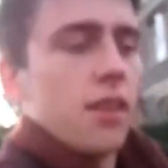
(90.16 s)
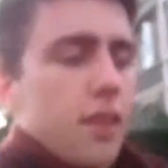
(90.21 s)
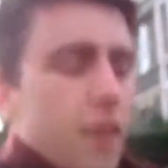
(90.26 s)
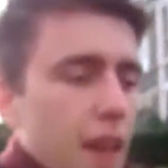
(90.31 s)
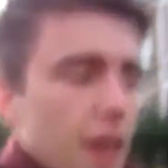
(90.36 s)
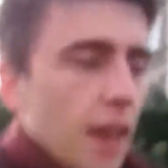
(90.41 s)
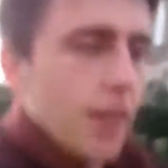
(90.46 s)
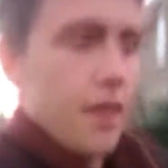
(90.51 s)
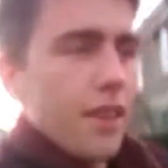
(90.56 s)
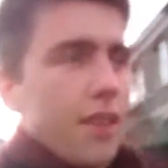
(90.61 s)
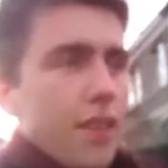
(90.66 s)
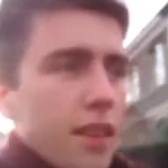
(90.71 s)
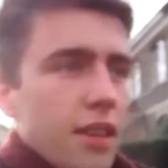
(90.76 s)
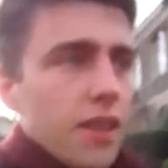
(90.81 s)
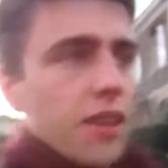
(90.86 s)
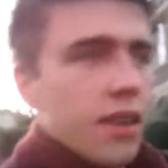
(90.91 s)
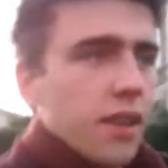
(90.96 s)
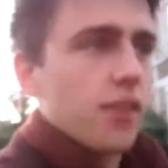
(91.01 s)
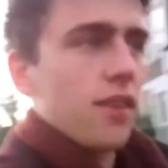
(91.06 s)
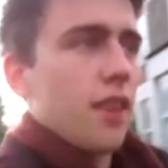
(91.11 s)
Yeah,
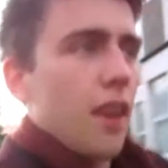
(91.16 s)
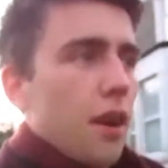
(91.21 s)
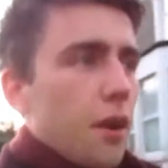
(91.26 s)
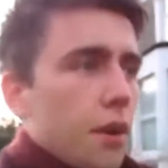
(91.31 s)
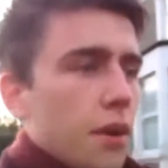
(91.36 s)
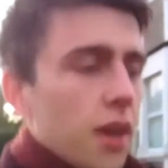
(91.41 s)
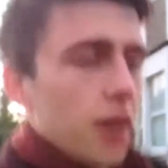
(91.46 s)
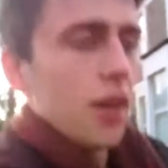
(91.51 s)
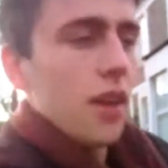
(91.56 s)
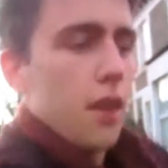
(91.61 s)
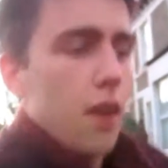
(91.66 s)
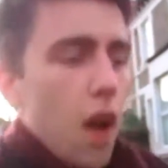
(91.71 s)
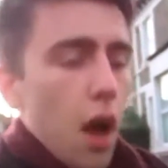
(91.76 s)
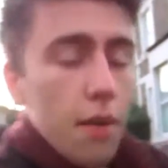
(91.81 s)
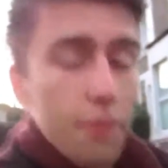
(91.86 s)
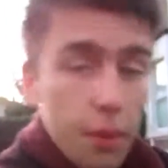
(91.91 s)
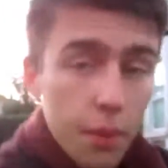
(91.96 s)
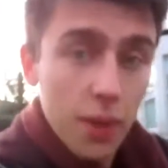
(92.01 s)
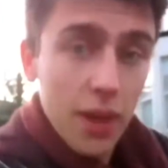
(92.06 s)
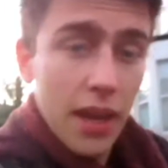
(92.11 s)
so
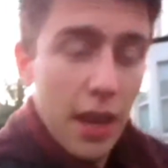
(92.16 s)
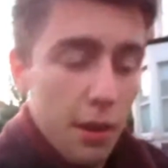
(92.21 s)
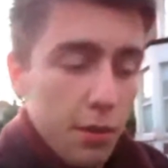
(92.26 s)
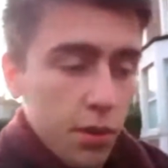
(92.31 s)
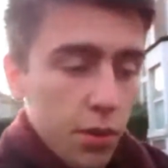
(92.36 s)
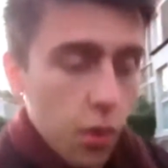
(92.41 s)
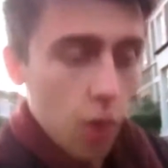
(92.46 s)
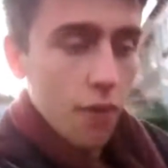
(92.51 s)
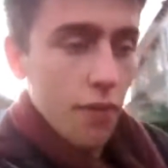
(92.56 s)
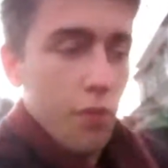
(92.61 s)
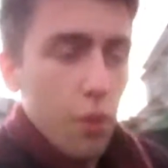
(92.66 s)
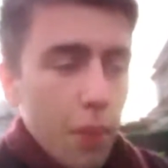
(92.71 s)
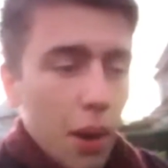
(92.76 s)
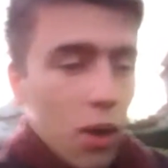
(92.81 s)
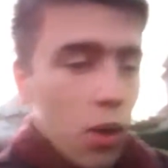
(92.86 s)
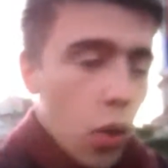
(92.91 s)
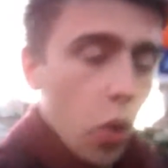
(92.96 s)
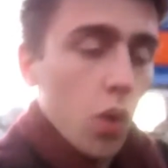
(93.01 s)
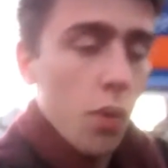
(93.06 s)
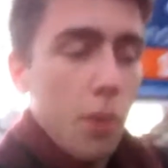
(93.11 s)
hopefully we can get up to work for
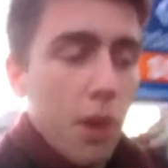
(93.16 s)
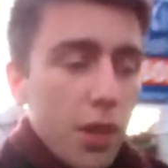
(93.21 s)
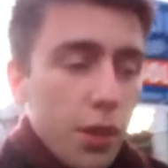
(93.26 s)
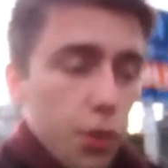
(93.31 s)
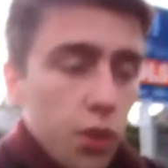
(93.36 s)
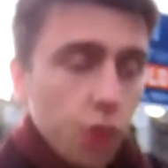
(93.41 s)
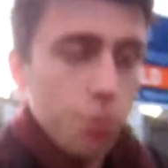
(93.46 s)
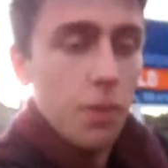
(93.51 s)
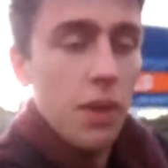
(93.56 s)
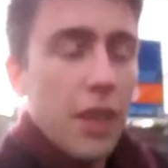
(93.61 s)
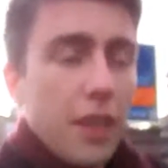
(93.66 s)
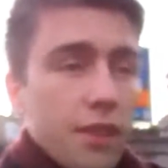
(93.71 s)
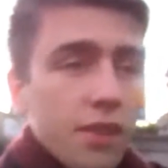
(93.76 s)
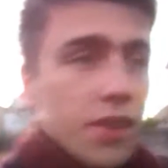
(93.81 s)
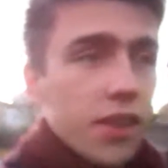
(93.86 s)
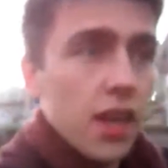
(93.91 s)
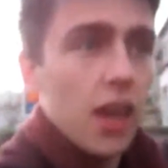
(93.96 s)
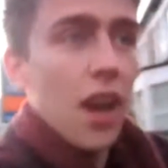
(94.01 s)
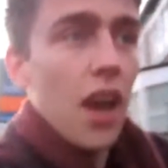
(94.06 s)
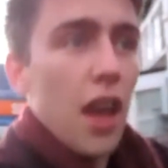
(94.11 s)
about 4:15, which means
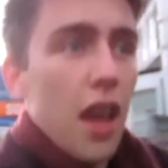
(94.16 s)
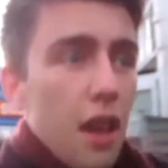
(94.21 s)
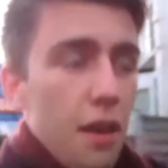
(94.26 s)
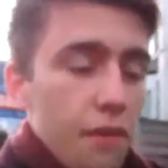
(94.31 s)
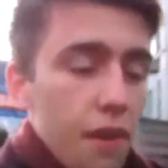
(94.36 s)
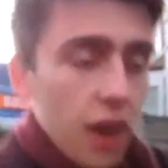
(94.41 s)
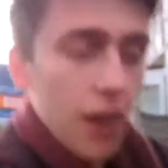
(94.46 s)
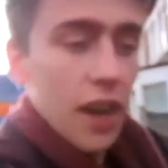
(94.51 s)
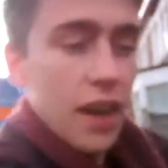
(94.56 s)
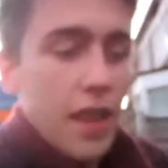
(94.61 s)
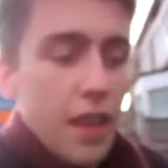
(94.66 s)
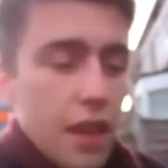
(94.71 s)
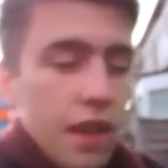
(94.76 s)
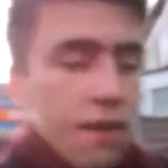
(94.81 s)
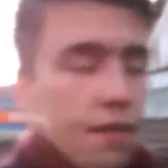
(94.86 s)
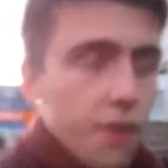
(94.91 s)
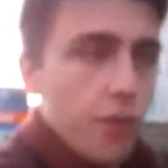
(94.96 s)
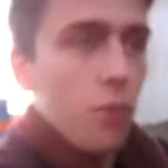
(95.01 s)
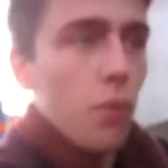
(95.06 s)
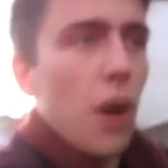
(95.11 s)
if I
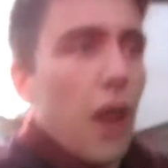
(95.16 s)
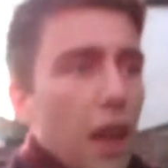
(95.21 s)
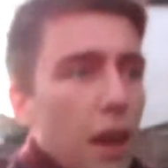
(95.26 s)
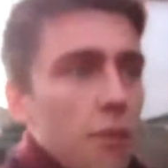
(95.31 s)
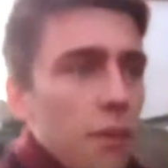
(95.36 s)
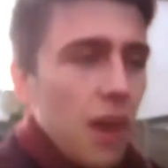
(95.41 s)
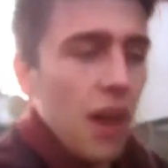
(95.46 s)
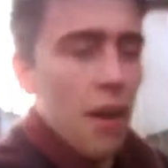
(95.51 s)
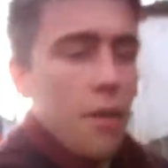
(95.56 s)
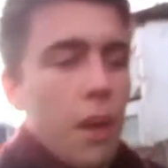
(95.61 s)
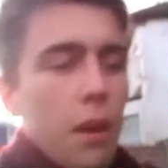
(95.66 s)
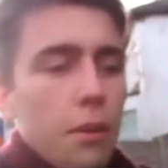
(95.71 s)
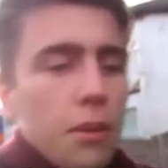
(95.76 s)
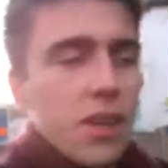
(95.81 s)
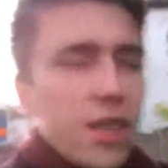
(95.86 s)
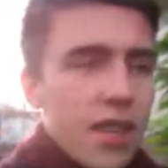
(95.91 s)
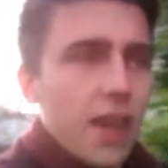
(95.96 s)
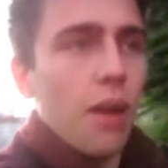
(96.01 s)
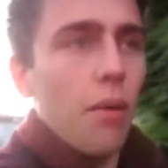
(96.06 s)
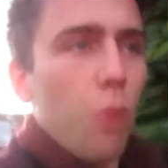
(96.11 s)
leave, well, I'm
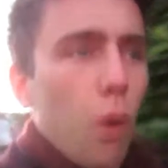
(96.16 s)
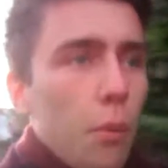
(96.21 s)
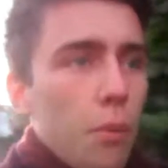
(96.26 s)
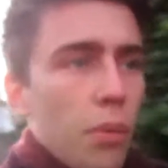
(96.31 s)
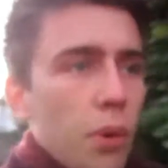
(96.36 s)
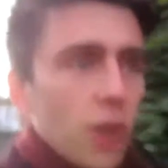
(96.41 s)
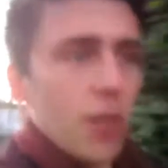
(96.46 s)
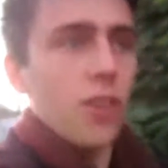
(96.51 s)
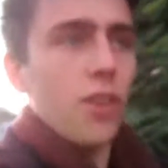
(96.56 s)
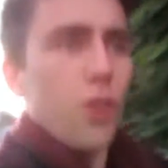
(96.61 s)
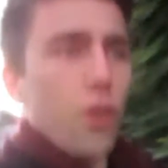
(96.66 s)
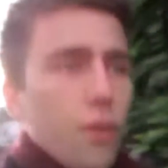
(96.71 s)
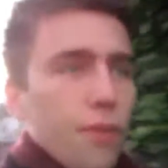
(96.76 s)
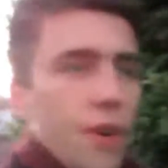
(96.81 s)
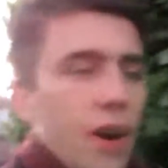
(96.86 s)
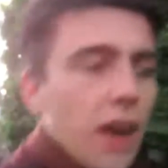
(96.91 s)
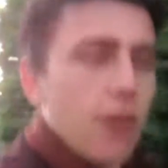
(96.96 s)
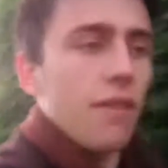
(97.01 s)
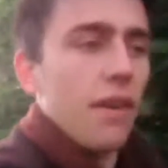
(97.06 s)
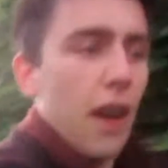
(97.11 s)
aiming to get
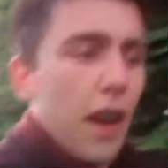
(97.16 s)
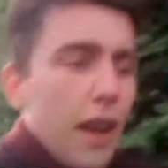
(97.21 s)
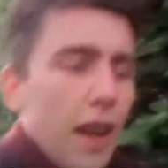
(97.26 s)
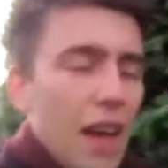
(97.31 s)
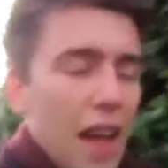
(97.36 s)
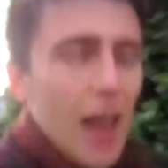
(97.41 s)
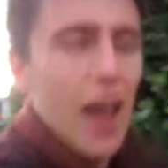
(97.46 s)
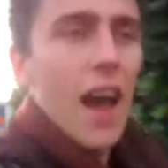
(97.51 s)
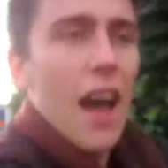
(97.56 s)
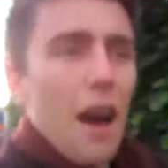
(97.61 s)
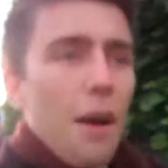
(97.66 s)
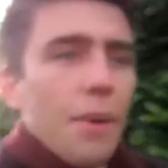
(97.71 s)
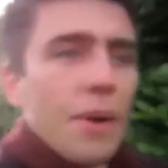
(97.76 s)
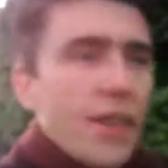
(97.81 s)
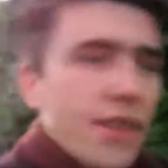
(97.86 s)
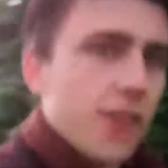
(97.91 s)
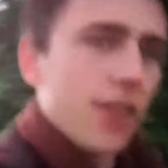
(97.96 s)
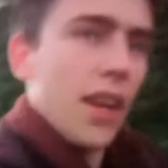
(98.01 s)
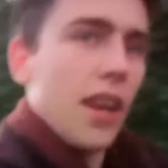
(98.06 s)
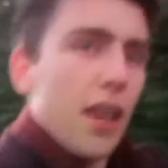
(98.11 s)
1.25
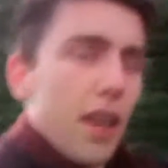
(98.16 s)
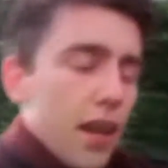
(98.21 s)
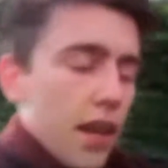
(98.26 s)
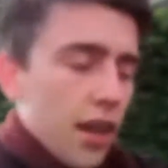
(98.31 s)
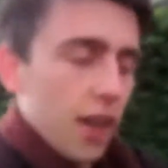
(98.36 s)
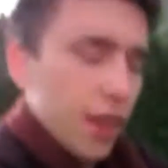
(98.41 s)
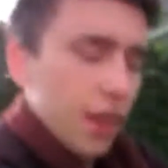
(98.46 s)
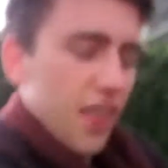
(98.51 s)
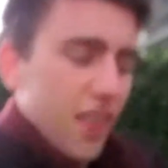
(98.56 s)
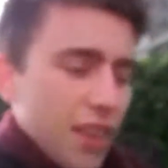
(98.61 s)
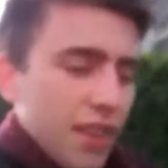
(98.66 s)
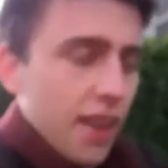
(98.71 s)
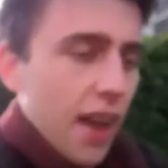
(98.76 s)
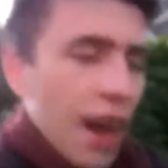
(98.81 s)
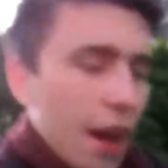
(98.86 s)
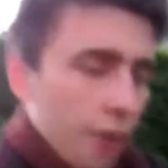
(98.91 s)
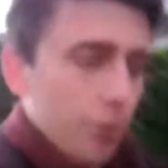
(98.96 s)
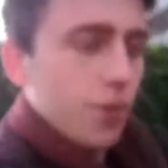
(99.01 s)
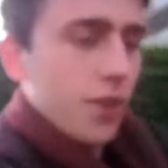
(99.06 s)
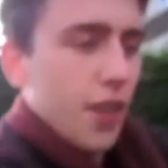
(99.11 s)
hours
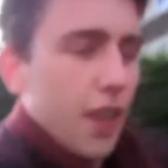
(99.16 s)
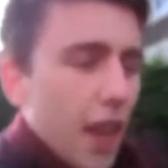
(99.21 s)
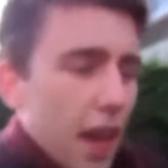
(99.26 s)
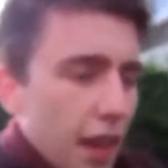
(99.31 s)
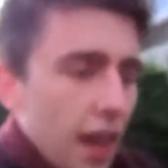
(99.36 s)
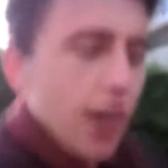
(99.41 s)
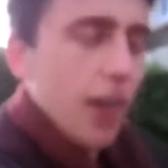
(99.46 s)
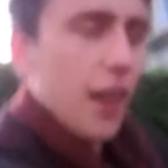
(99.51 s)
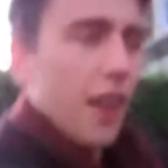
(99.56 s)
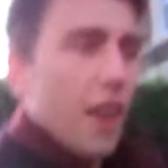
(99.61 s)
down today